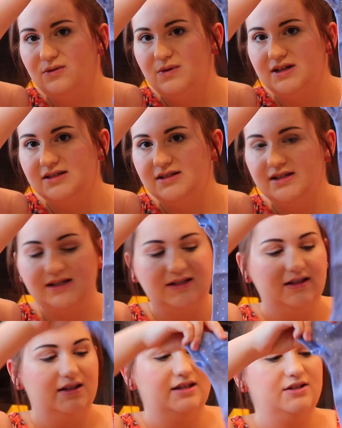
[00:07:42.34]
onesies,
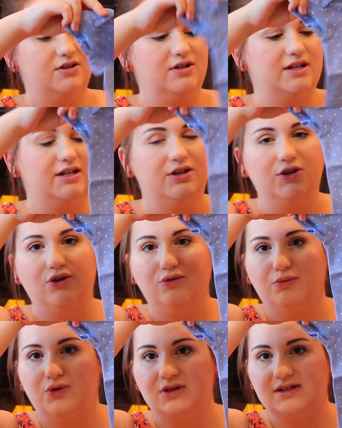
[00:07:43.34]
and these are in
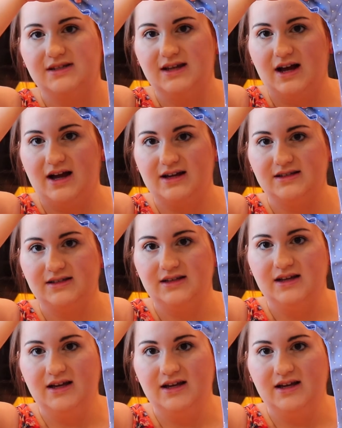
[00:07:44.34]
newborn size.